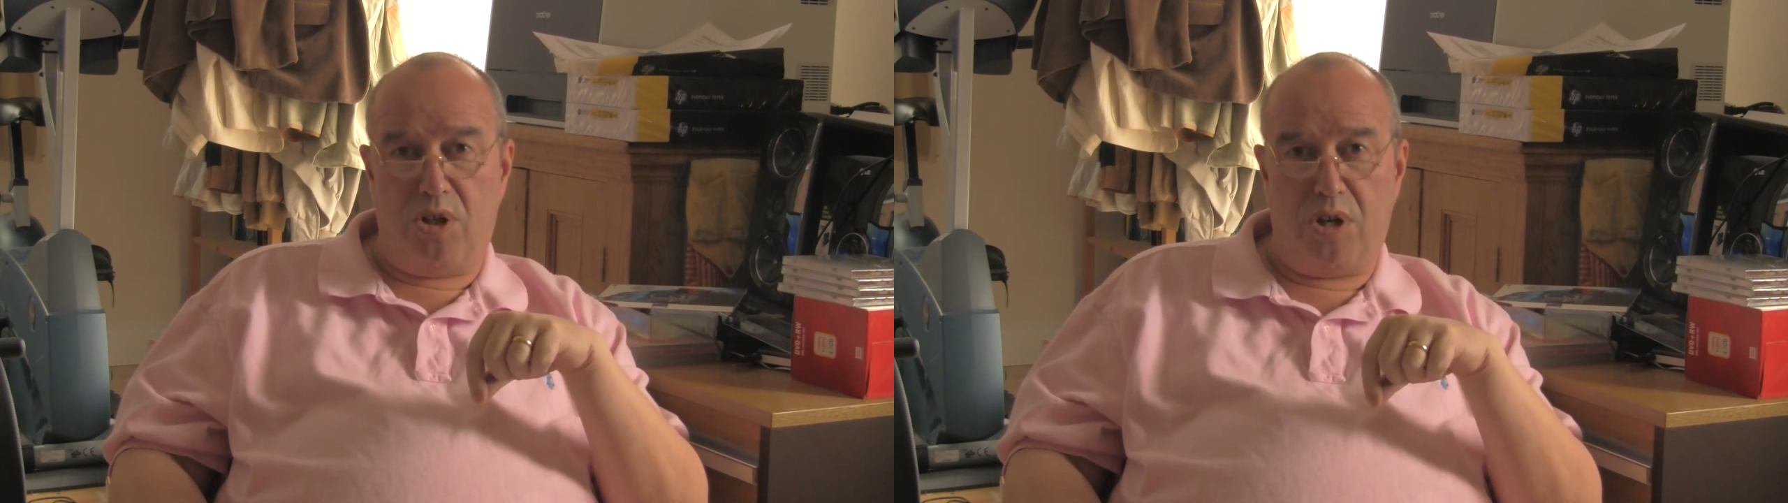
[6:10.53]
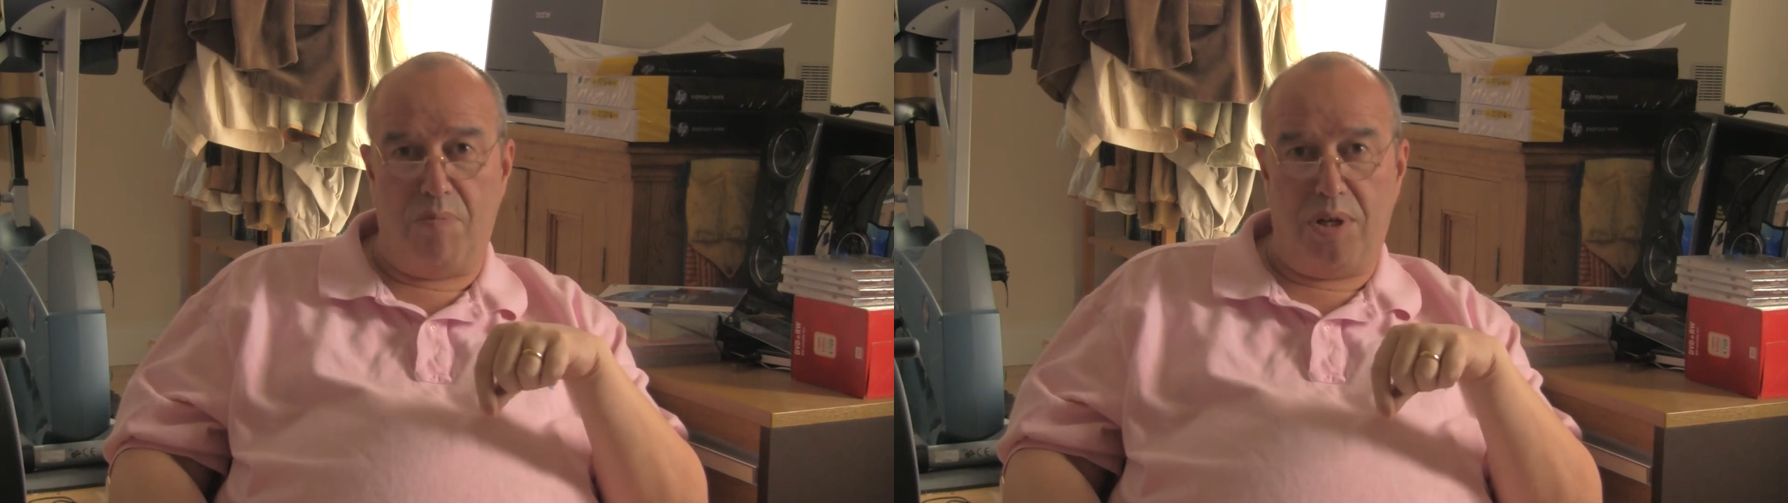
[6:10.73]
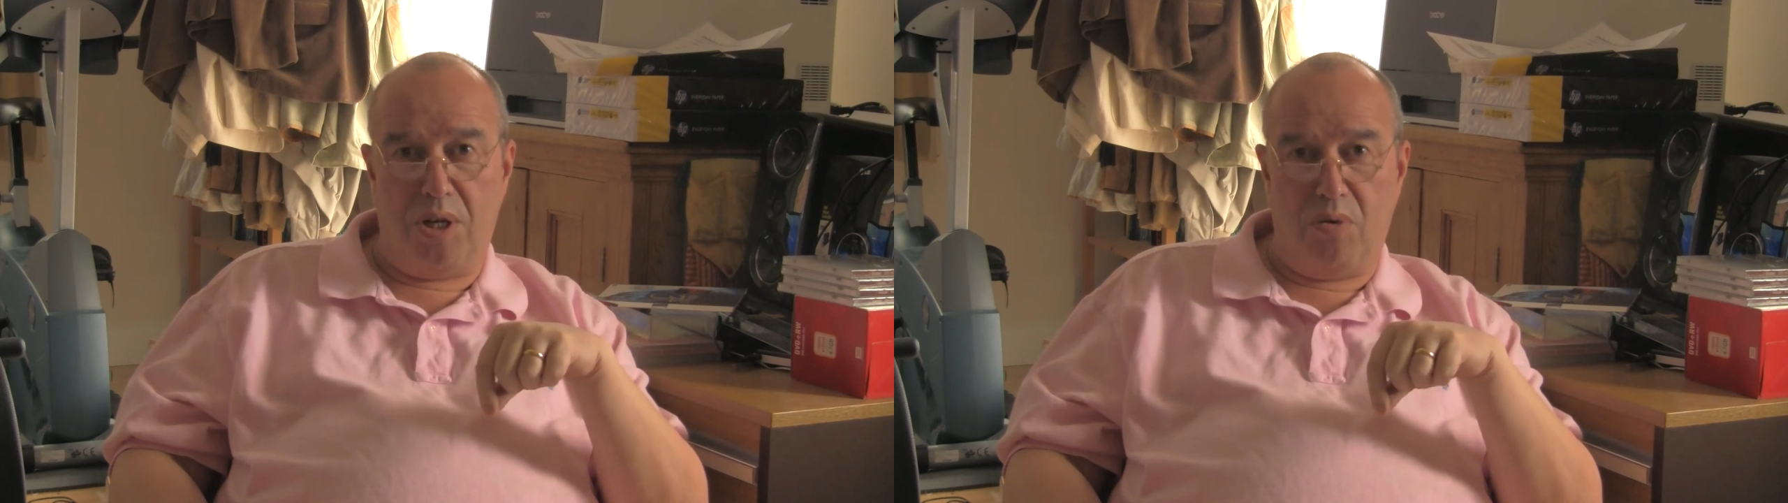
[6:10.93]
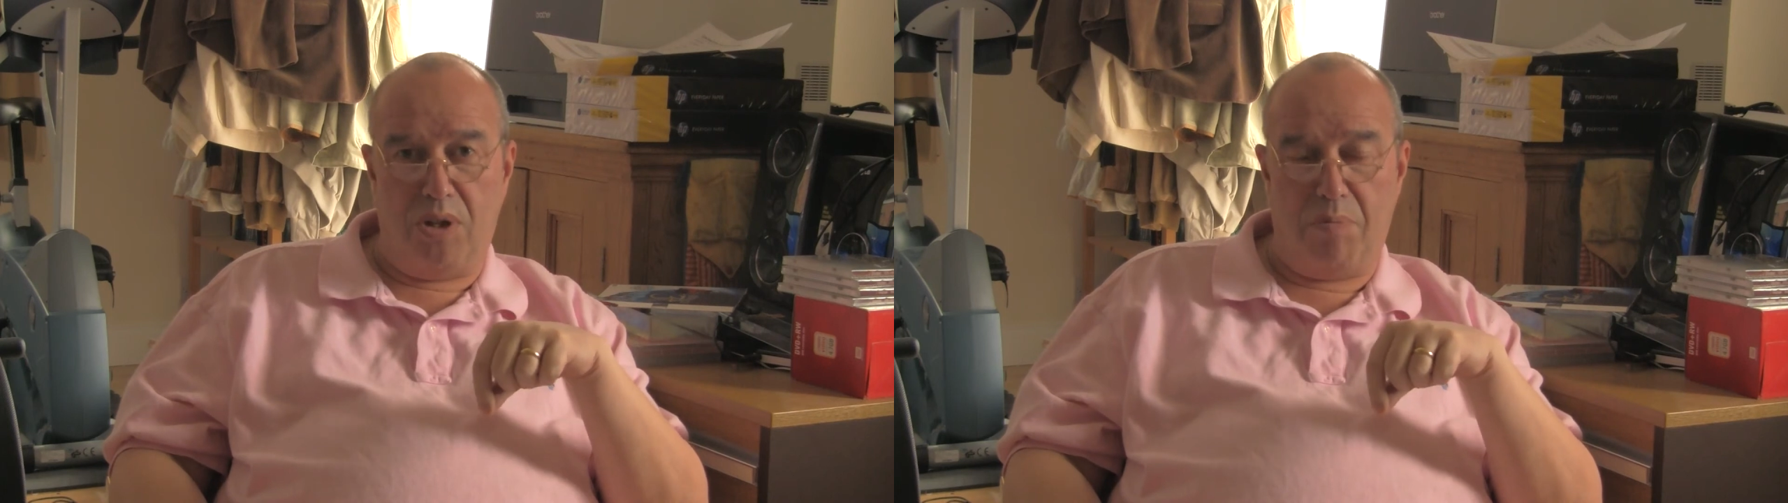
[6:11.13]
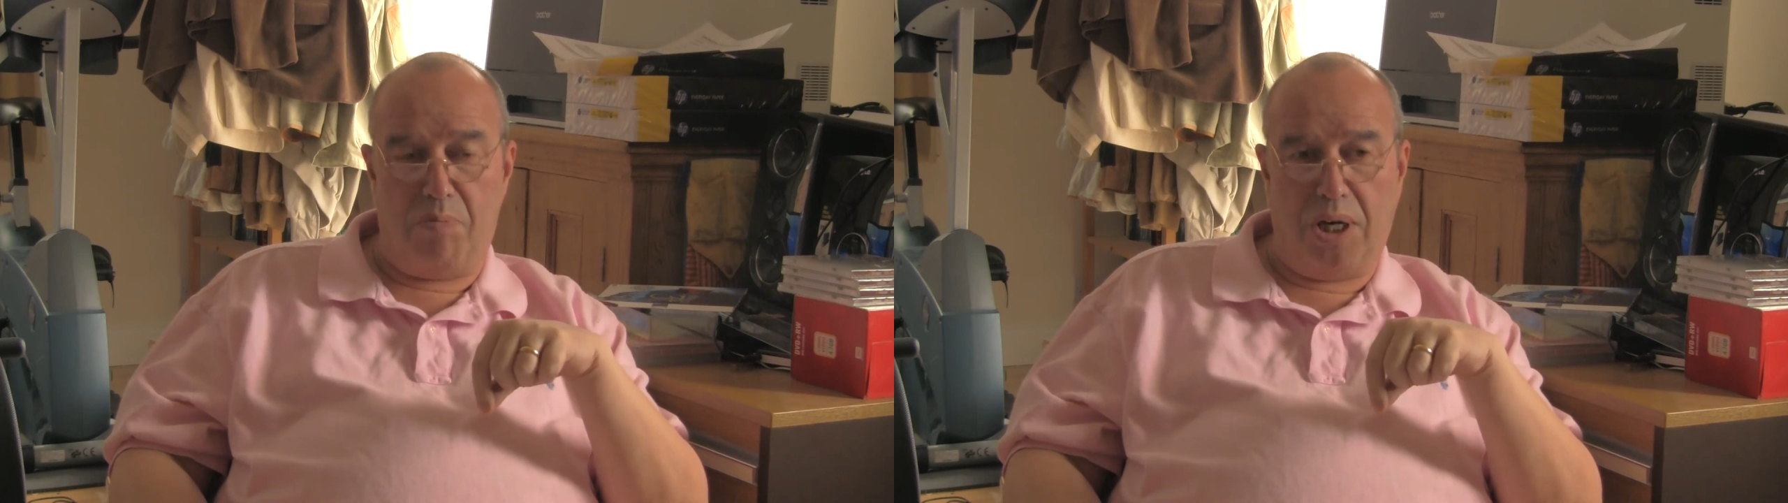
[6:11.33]
attribute
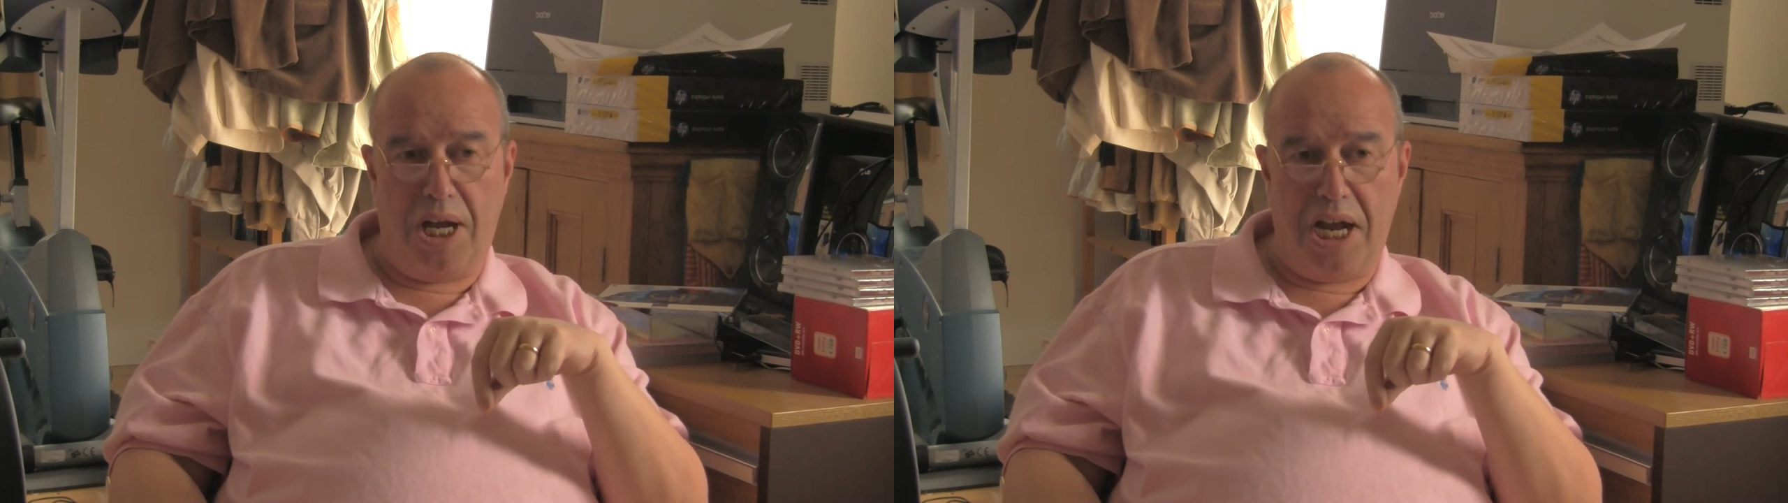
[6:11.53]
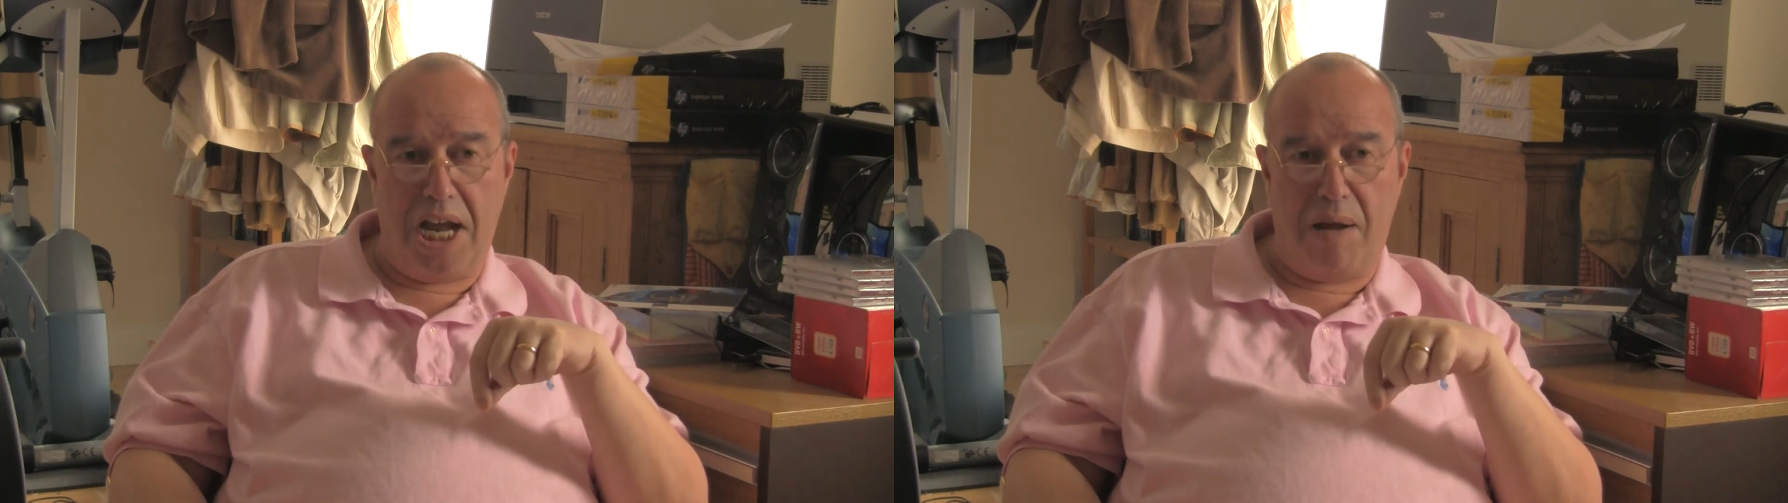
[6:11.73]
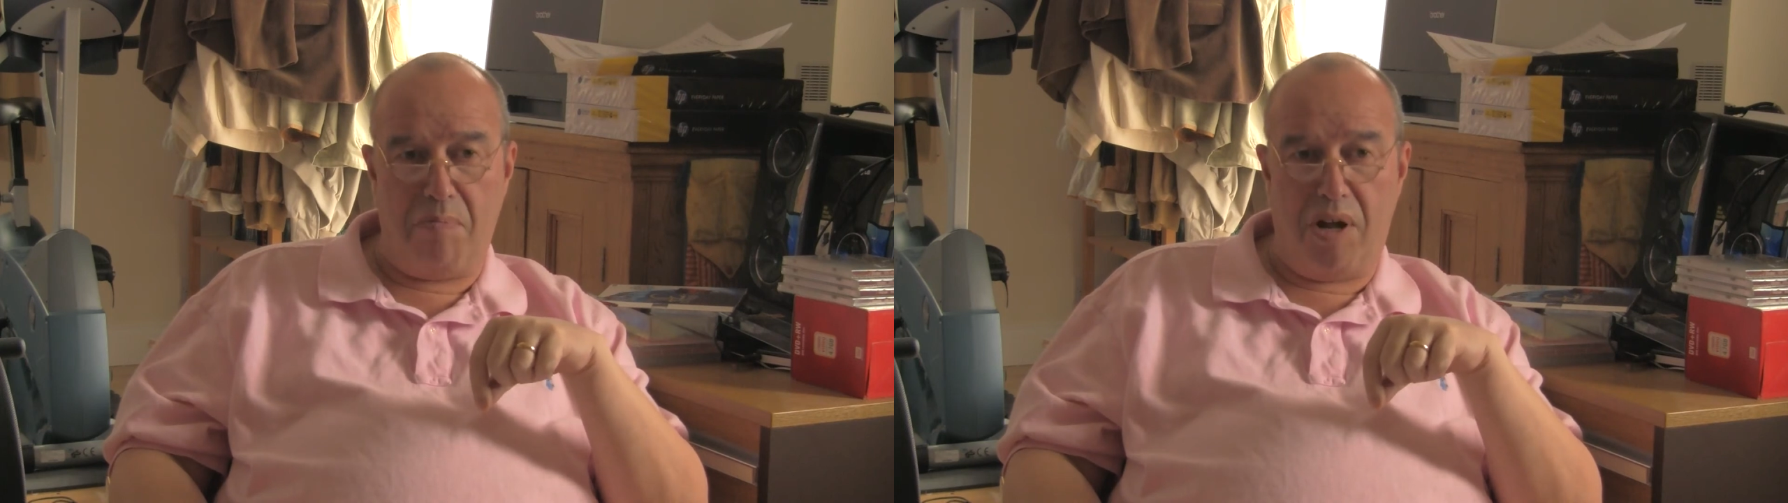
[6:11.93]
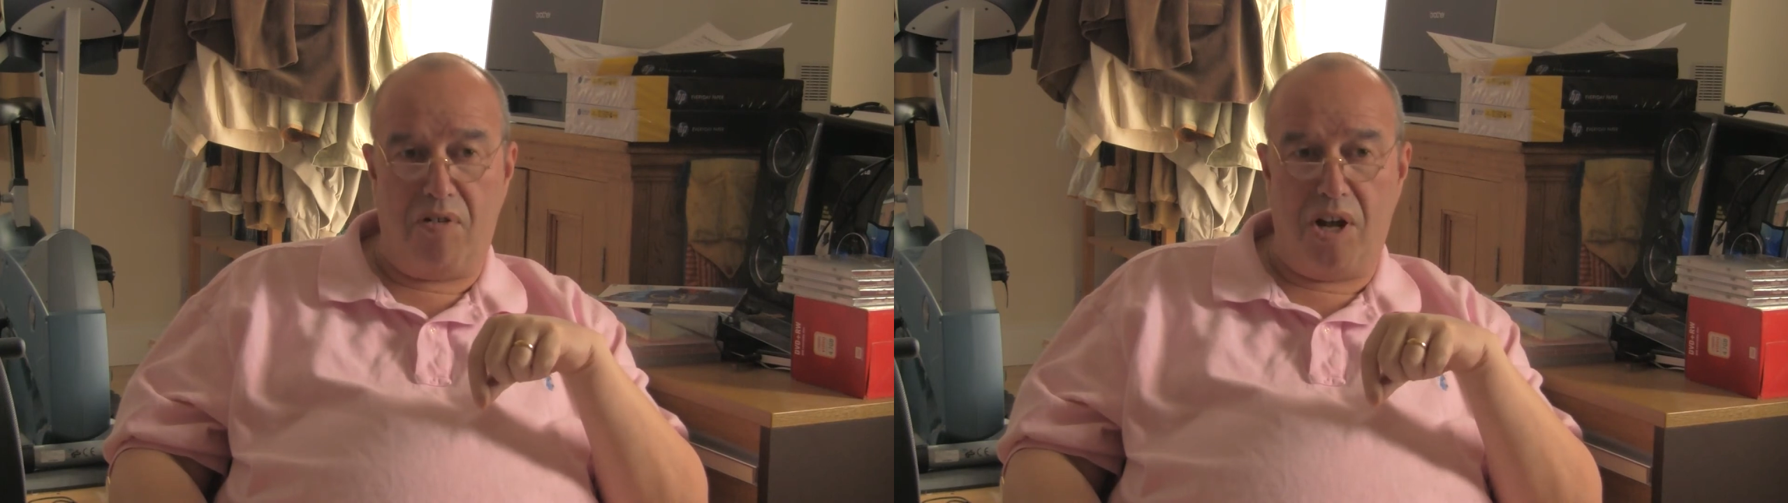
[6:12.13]
the blame